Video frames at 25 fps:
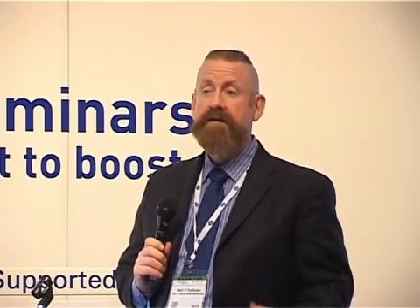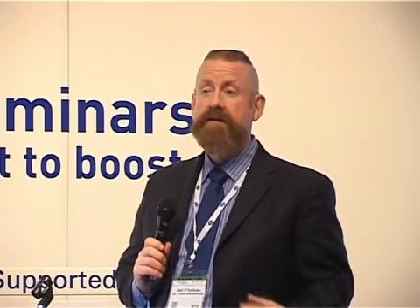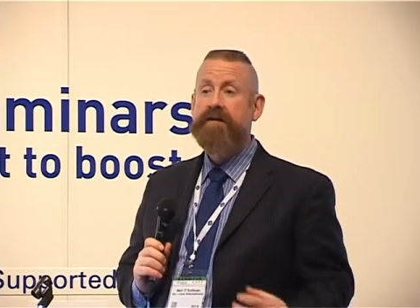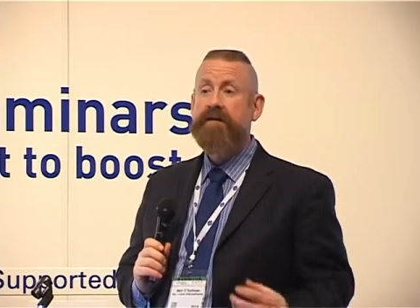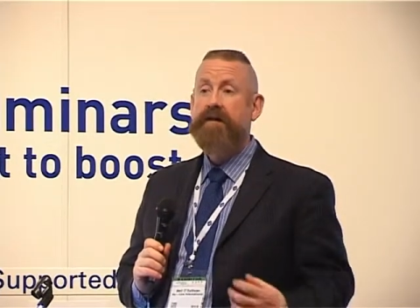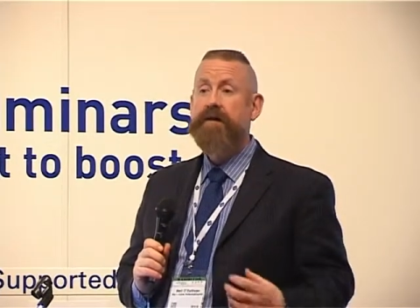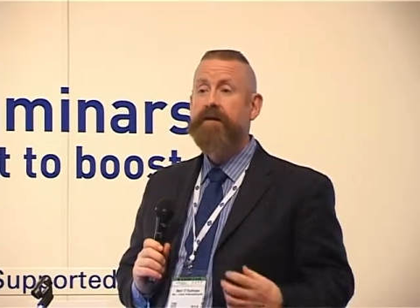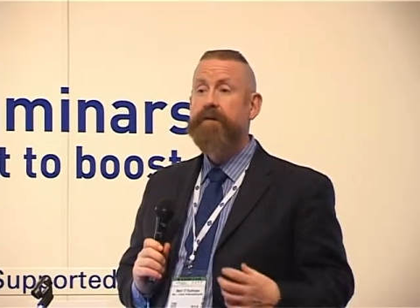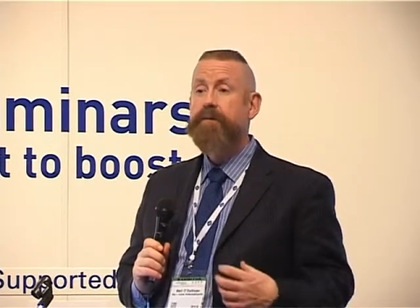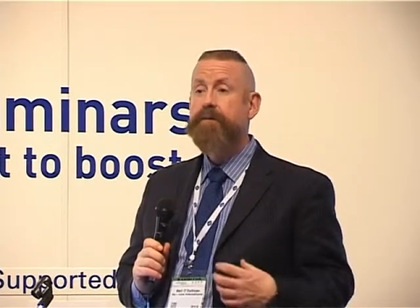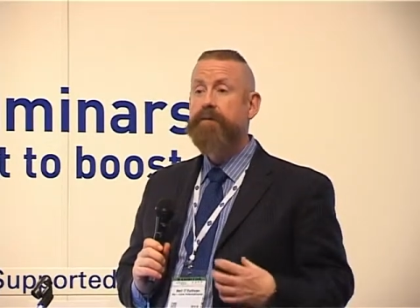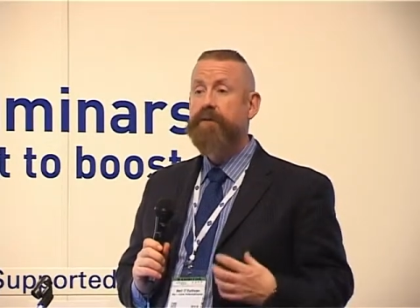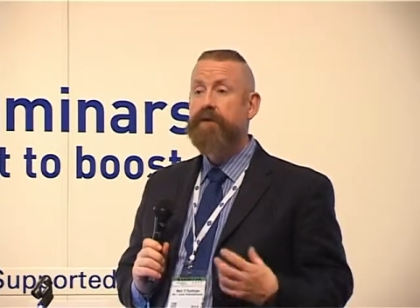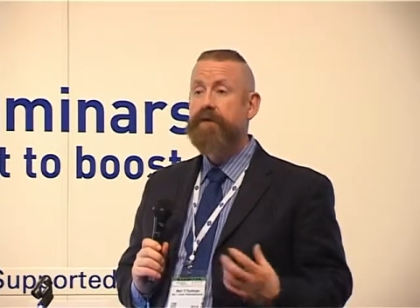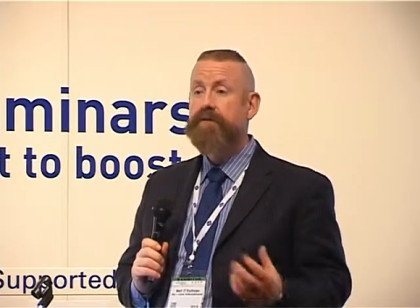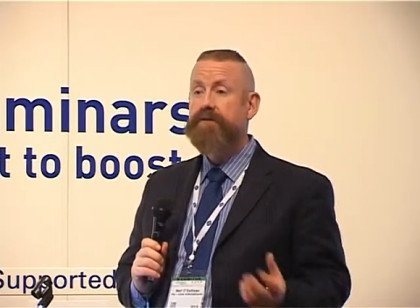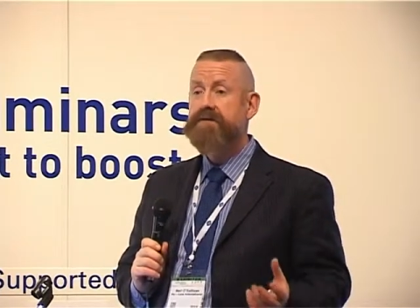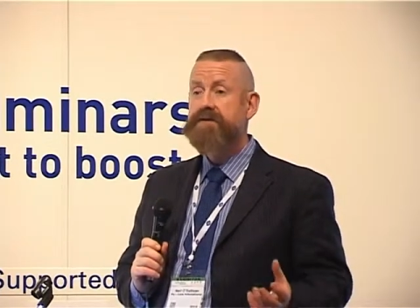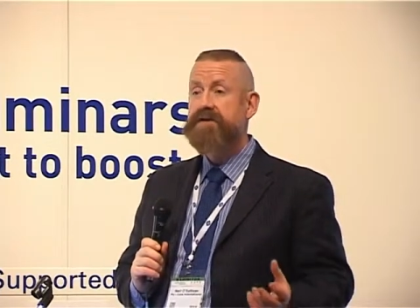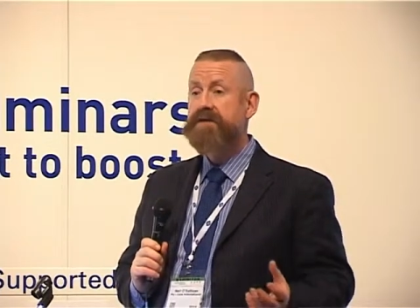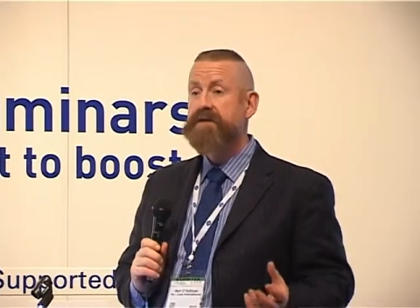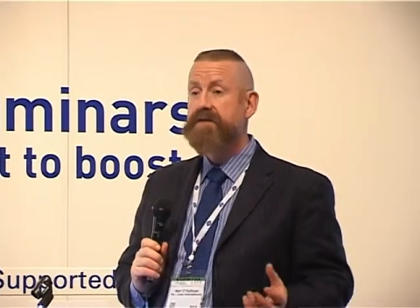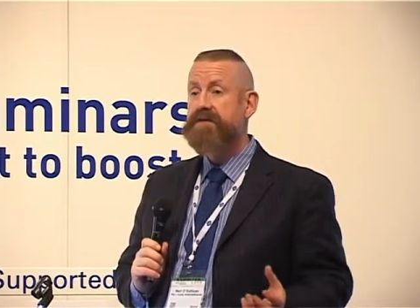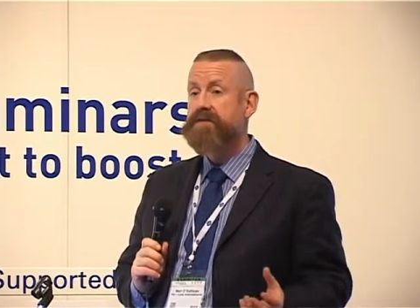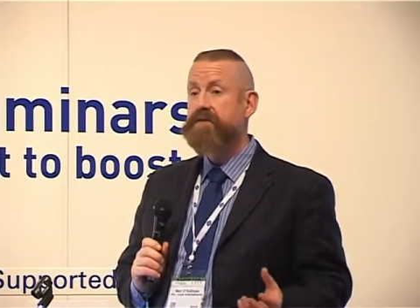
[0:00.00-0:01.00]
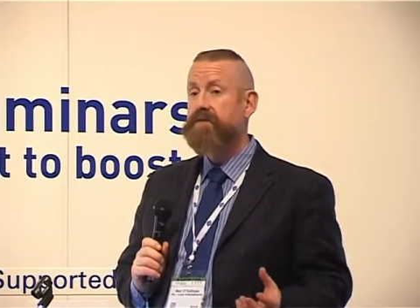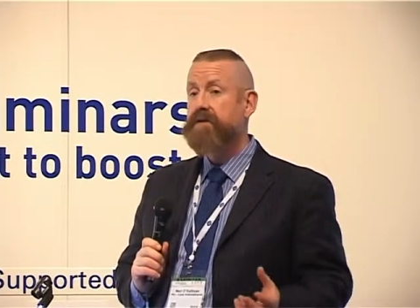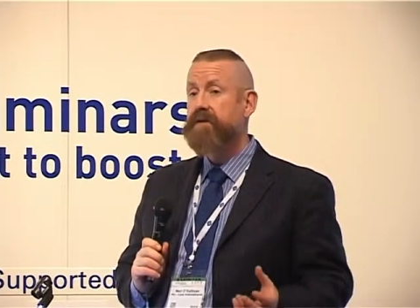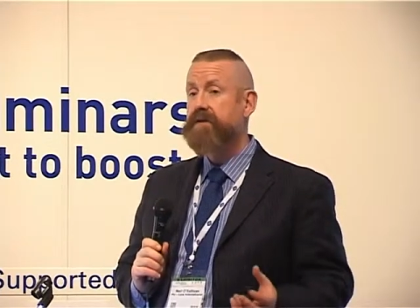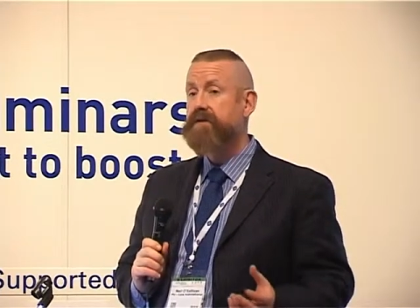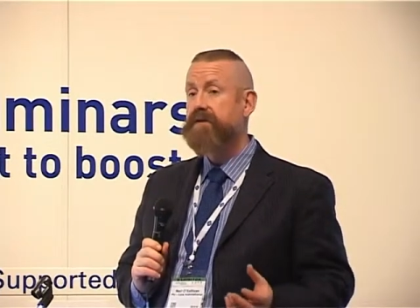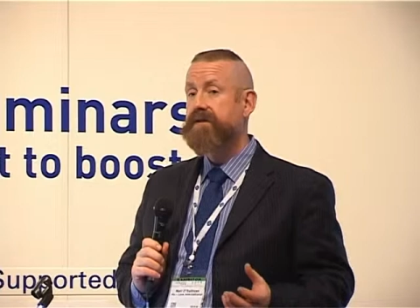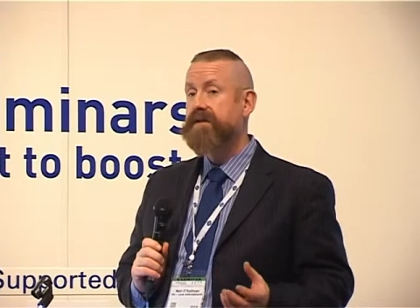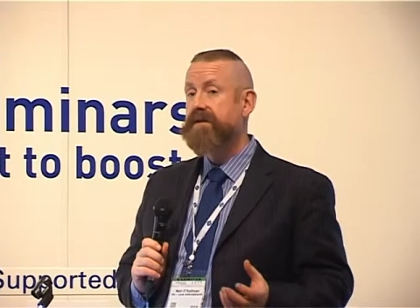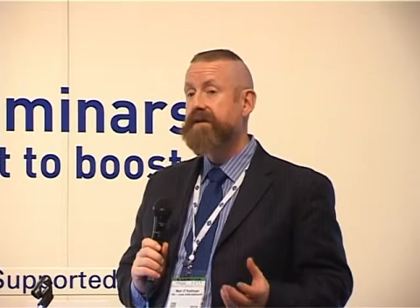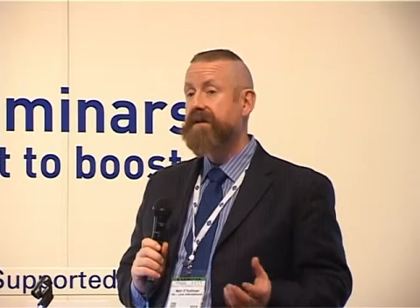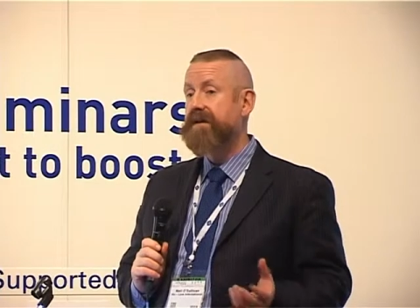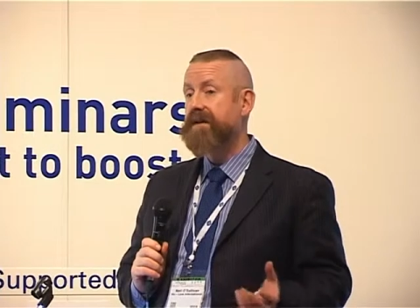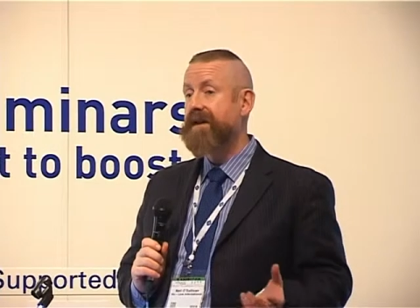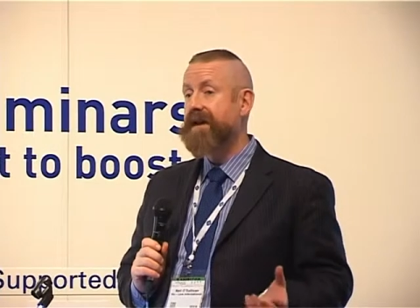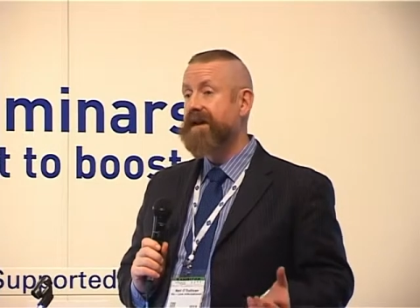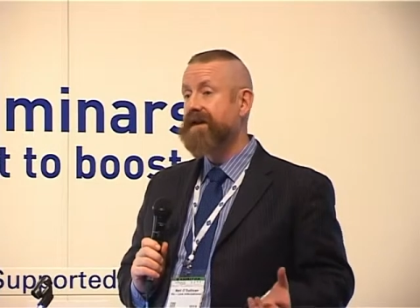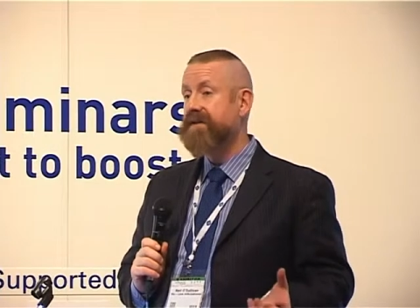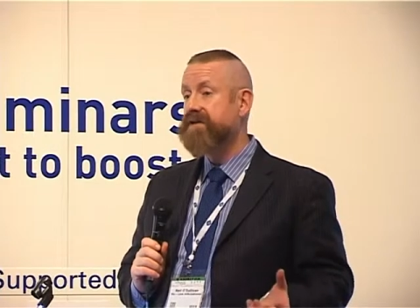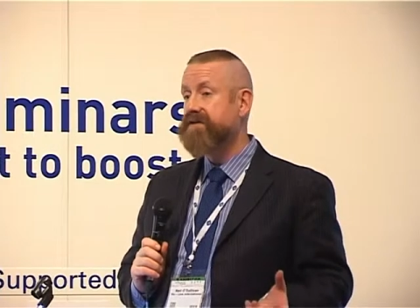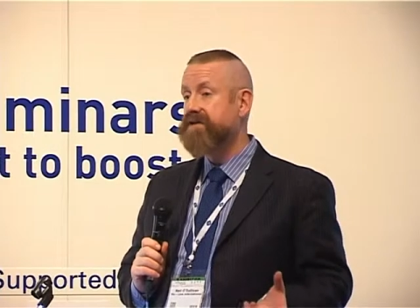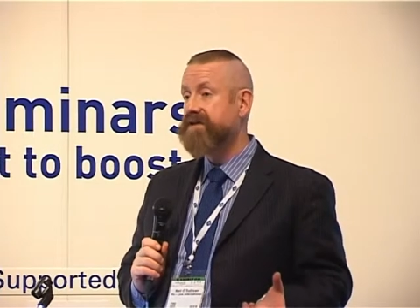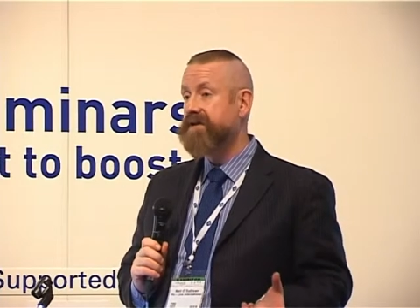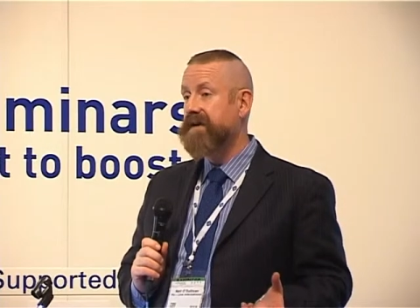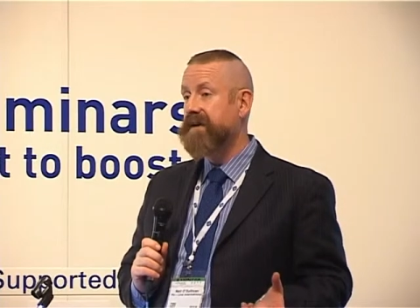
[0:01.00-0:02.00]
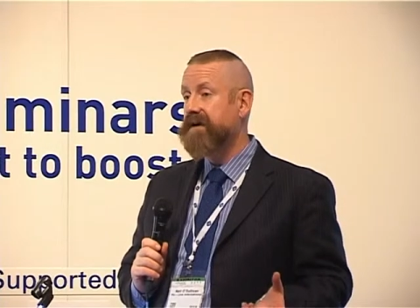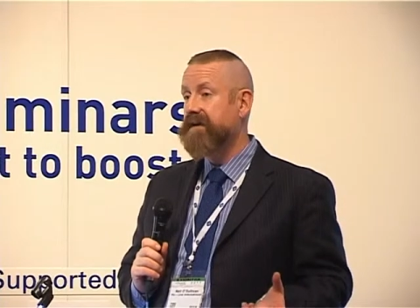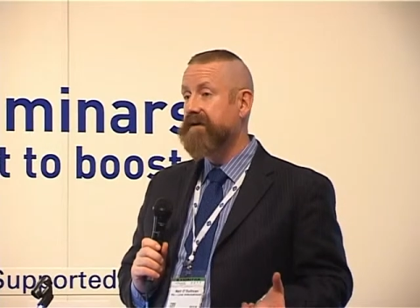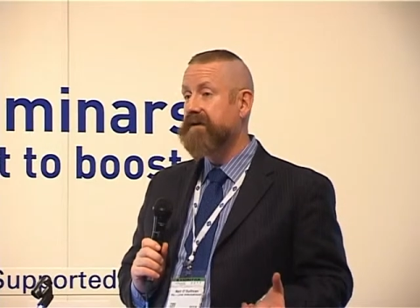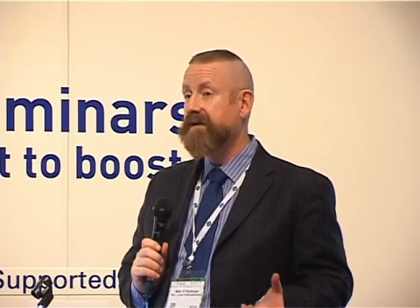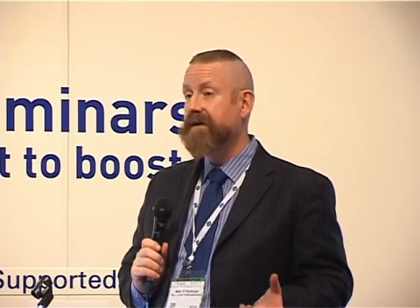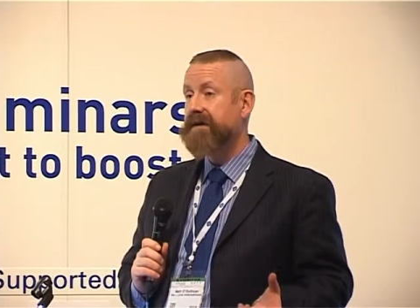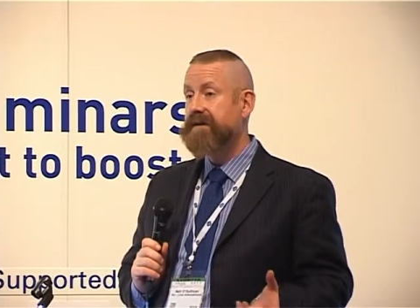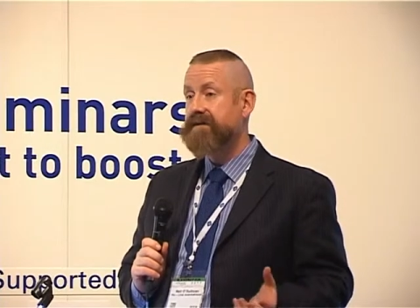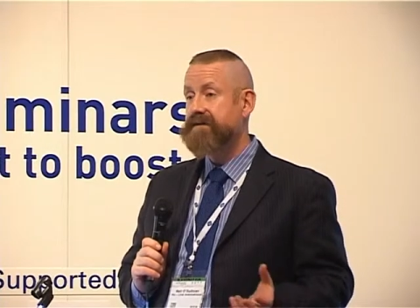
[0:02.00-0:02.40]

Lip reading: There are proteins both in an eggshell